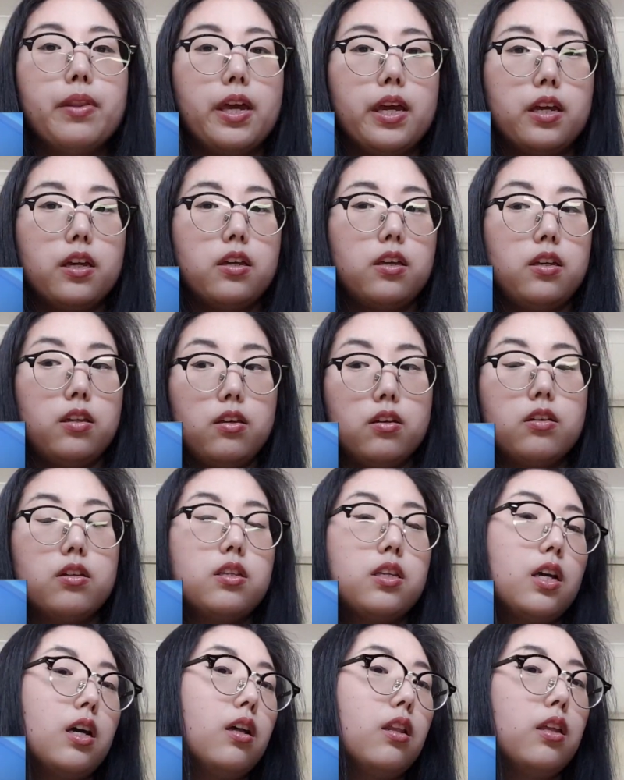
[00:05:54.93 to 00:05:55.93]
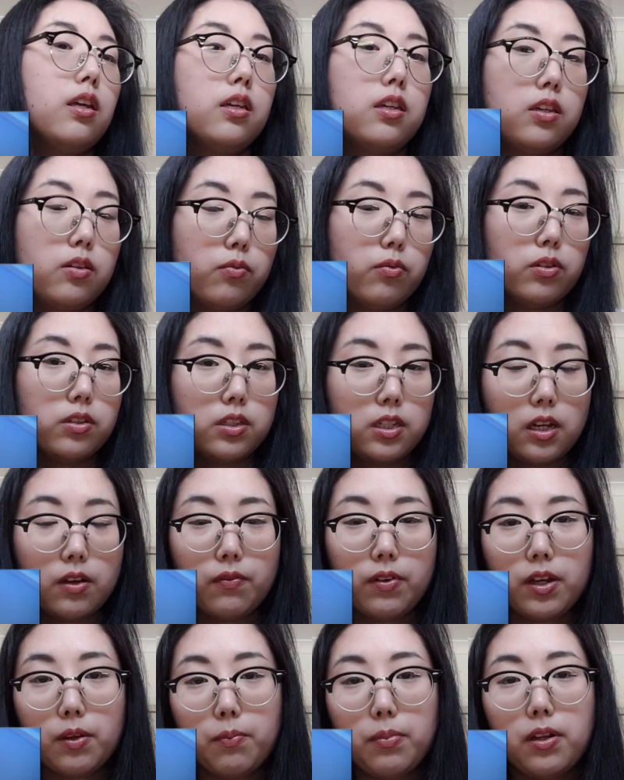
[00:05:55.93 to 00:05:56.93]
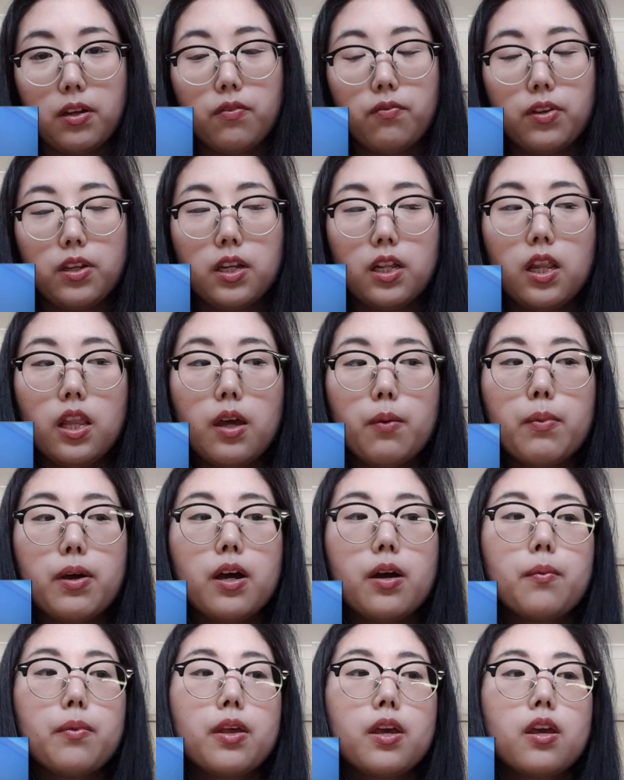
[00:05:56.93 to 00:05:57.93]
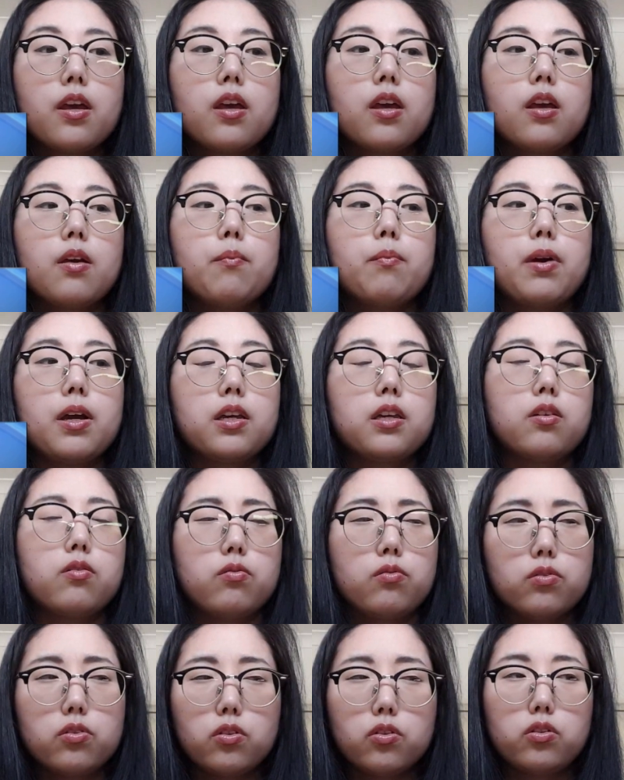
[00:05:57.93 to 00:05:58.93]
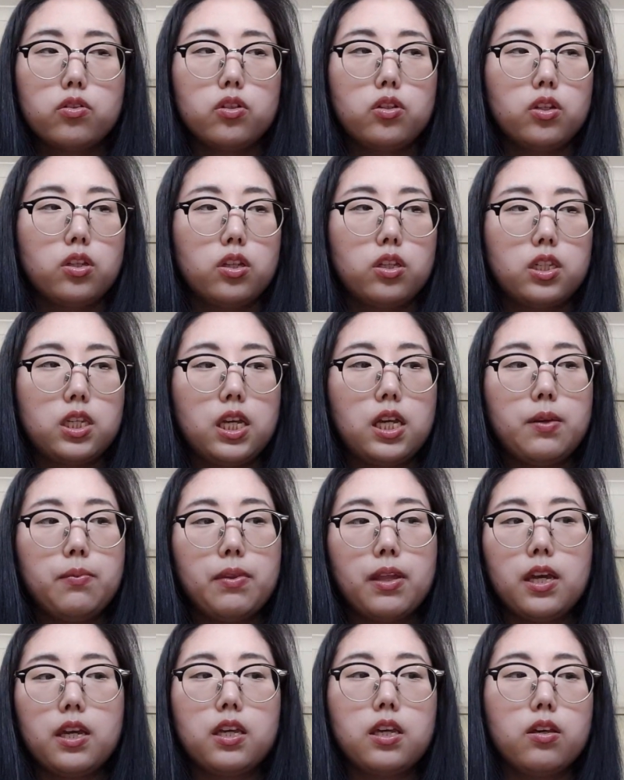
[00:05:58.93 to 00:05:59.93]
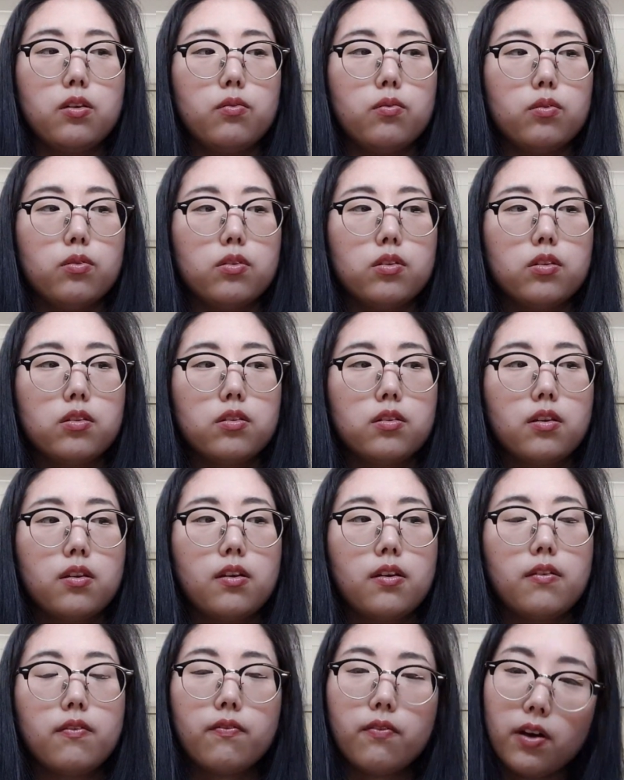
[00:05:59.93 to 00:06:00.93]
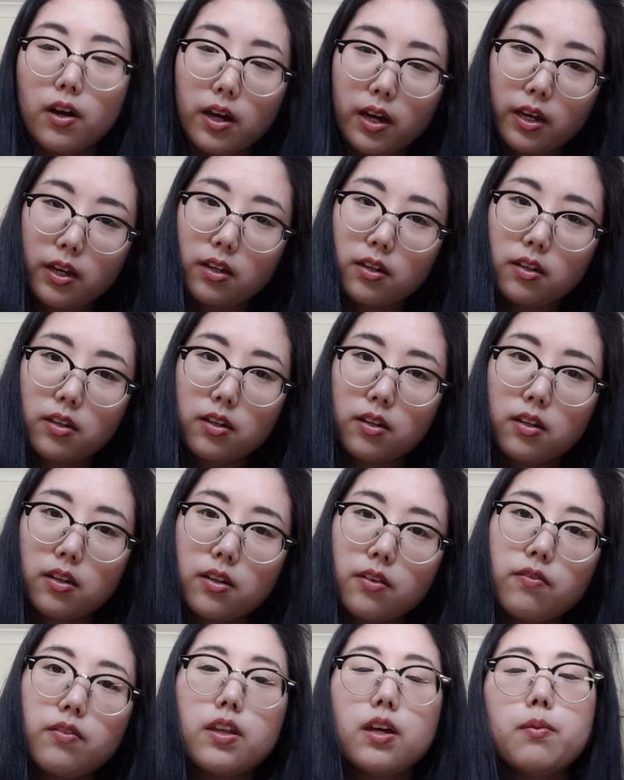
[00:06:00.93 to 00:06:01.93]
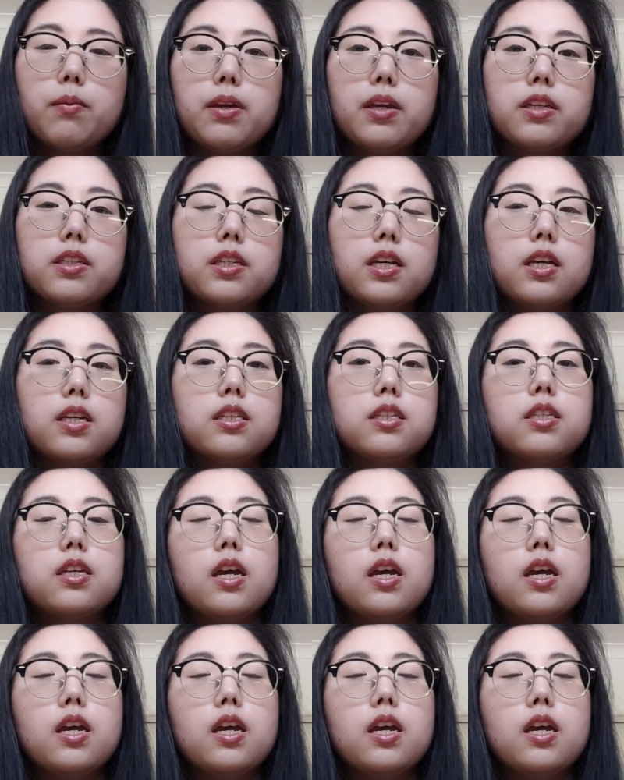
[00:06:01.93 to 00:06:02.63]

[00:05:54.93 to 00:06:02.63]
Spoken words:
Like, you could tell that she was having a bit of a dilemma, but she was also seemed like she was fine, if that makes sense.